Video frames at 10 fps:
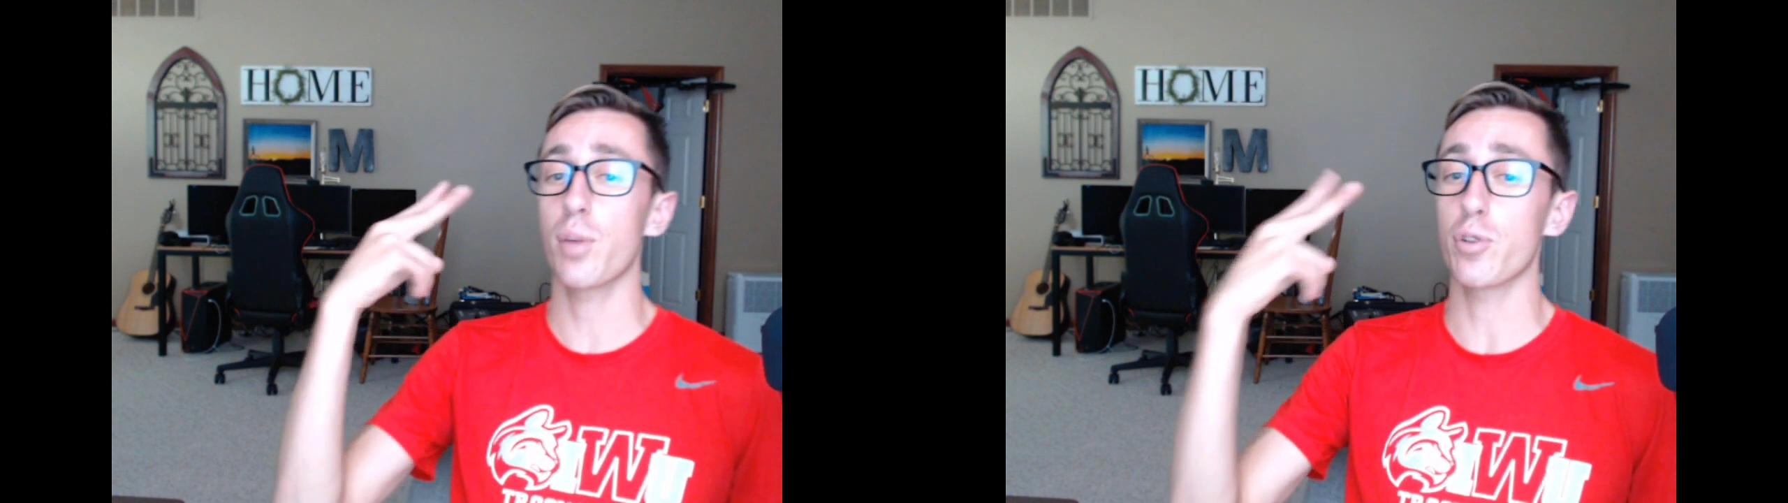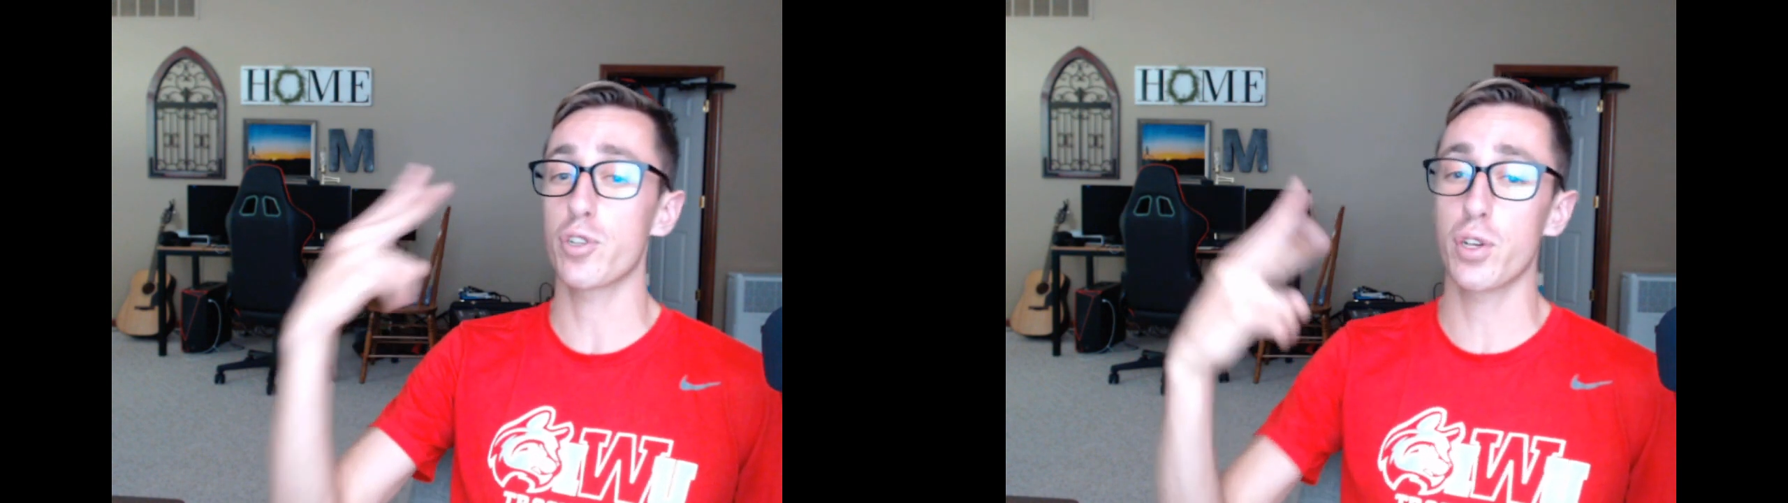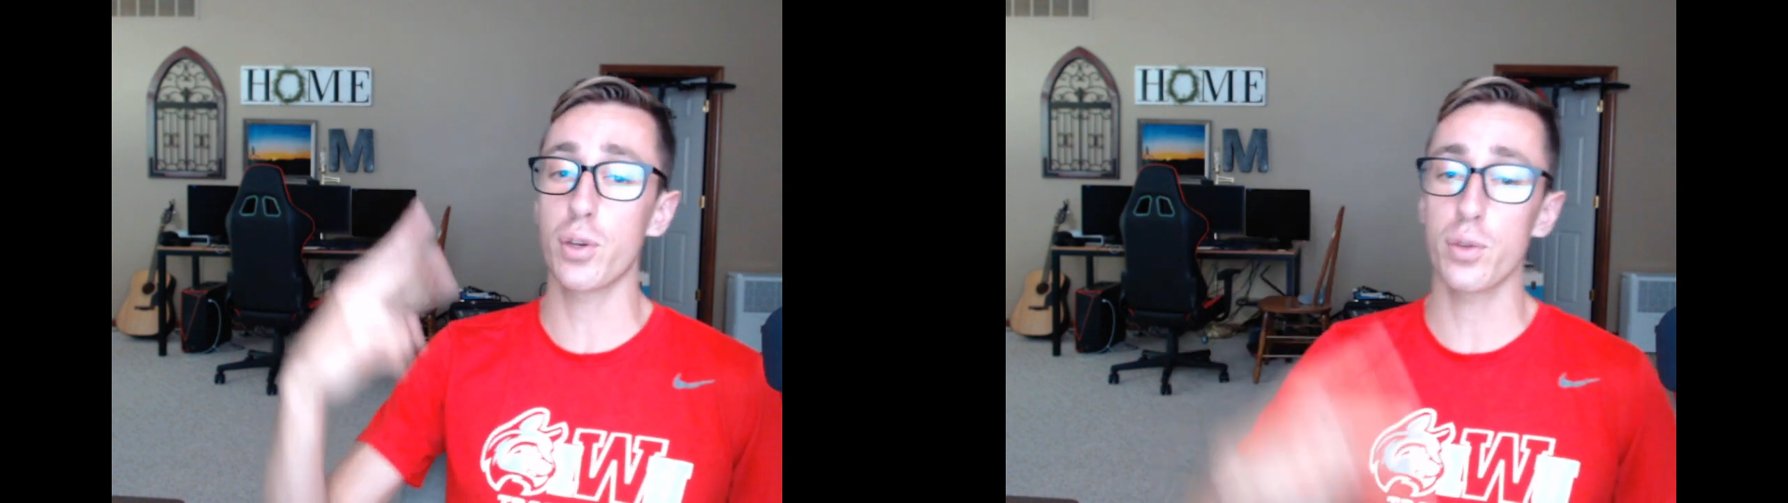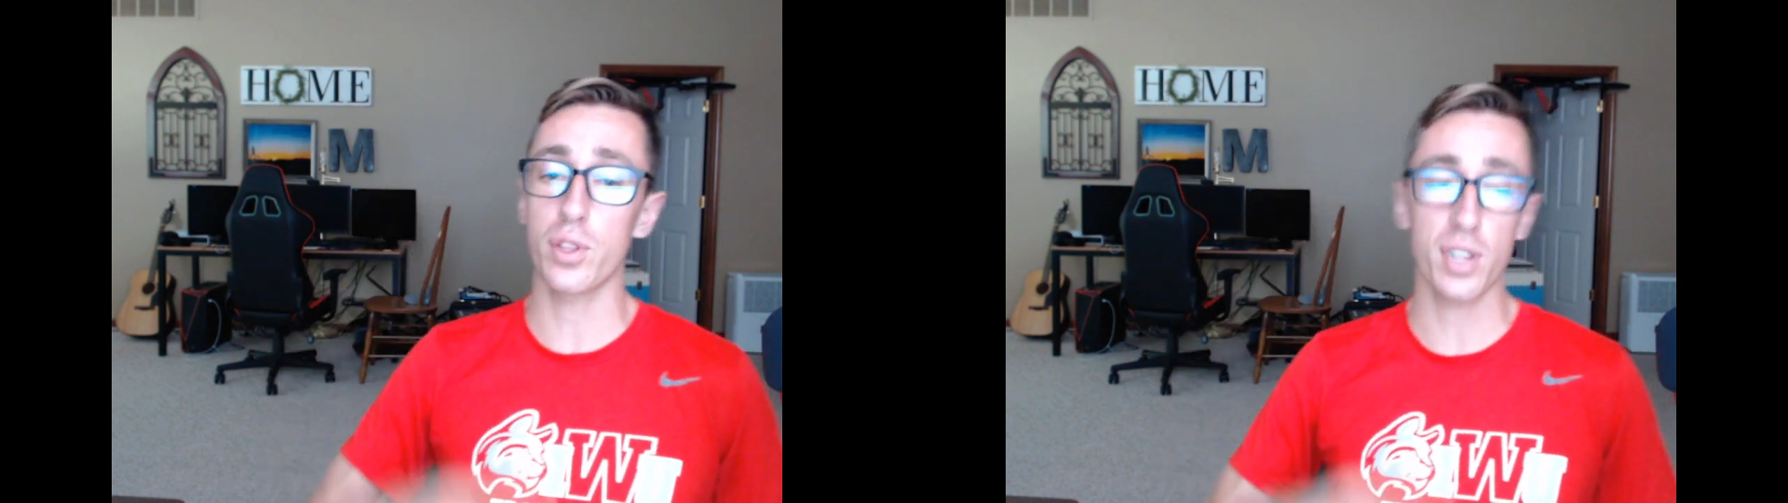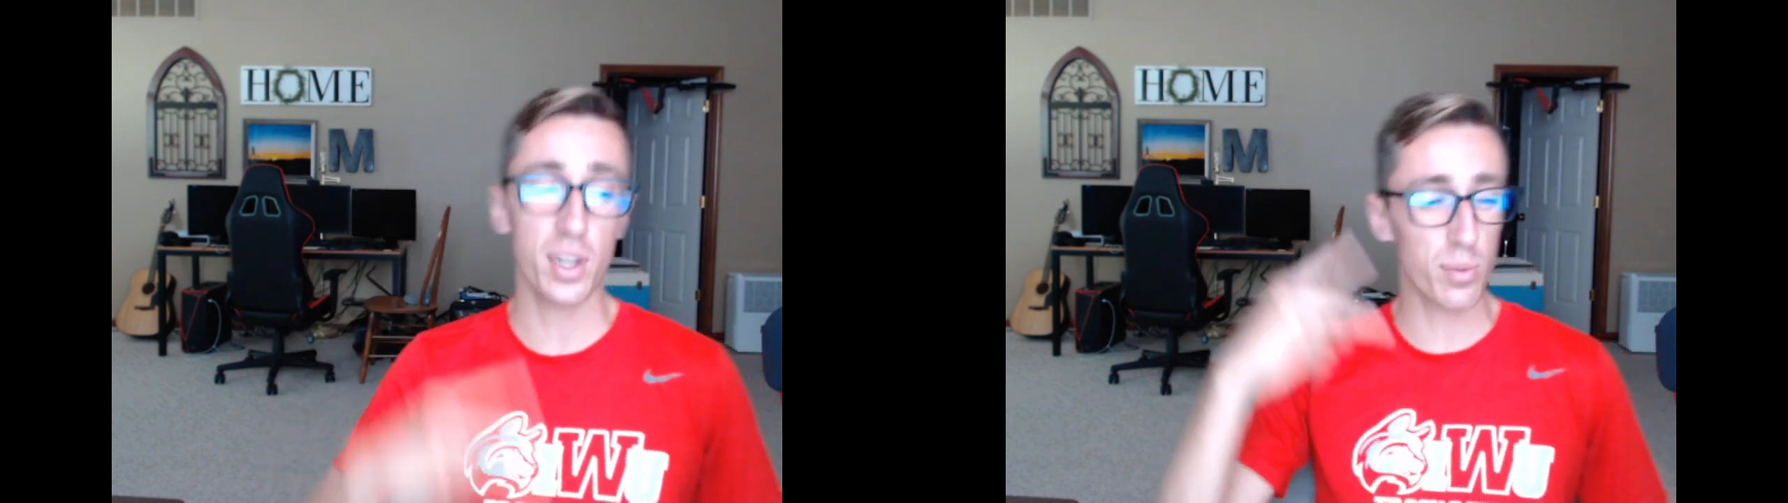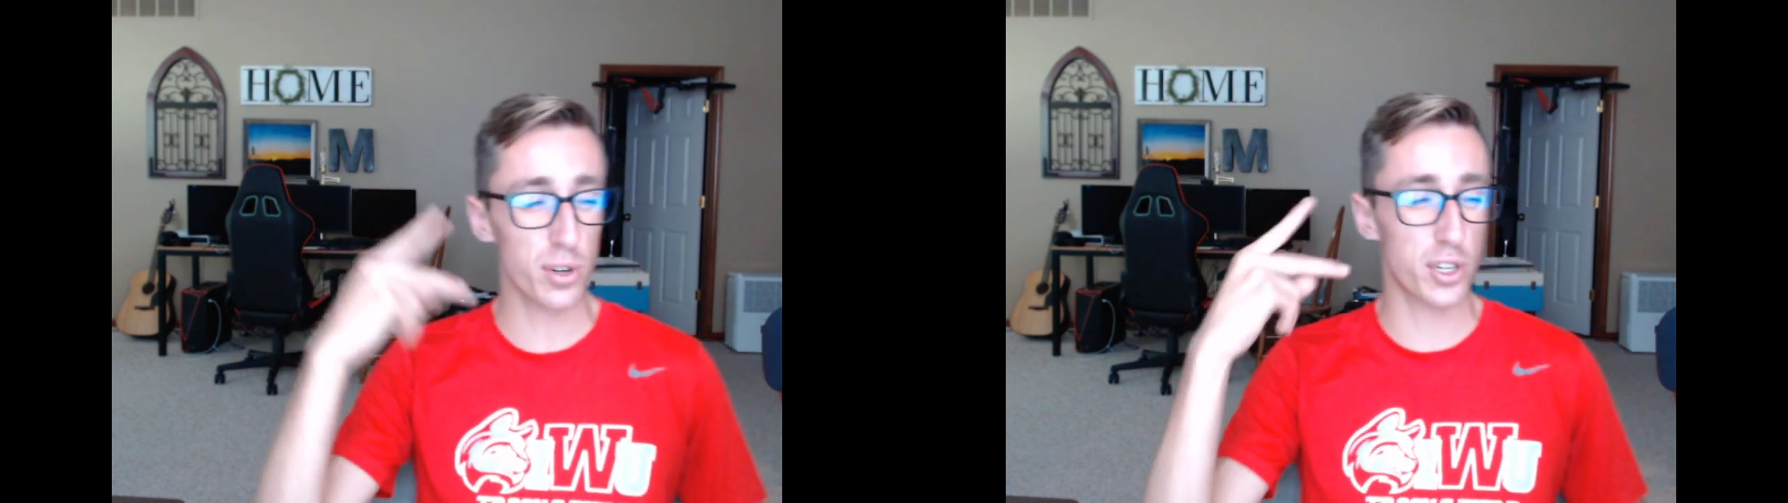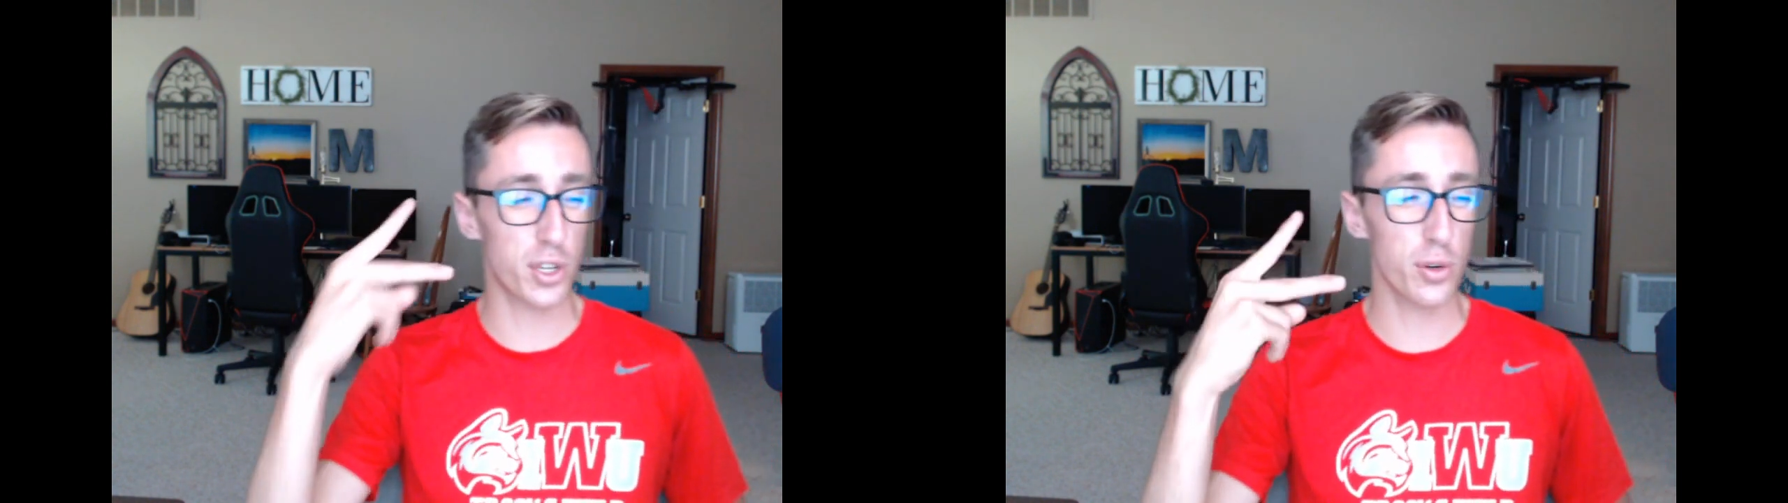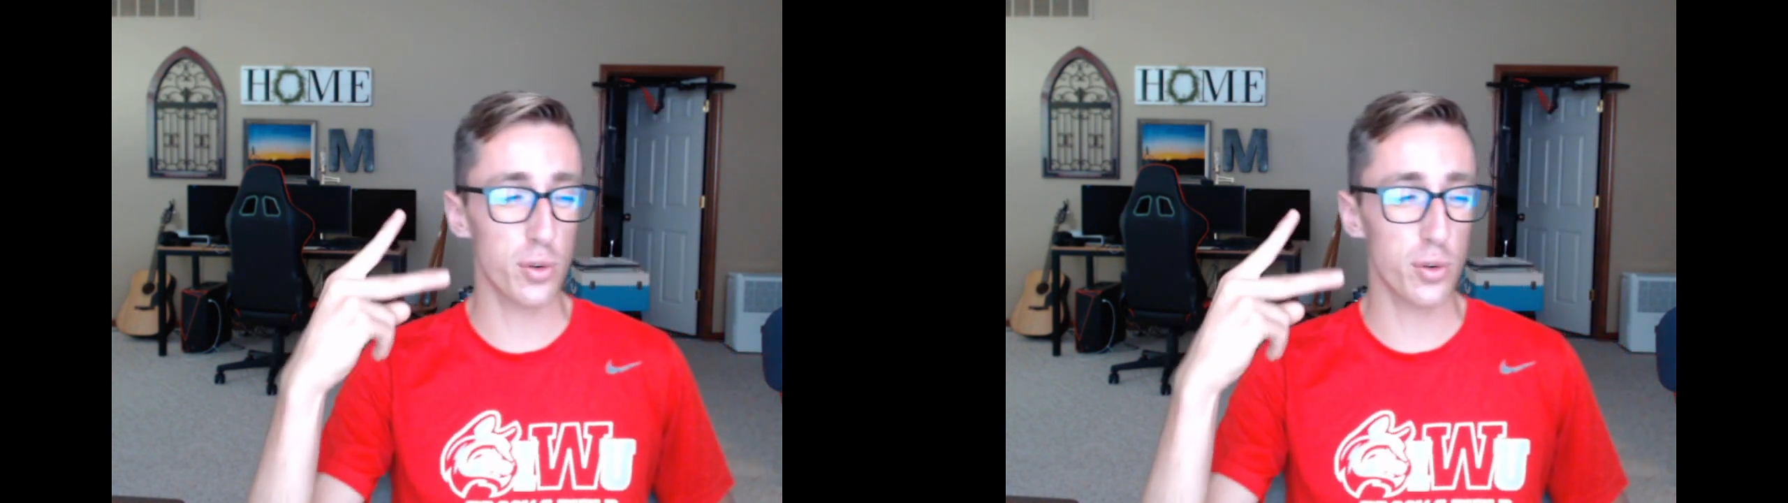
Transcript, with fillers: two, the number two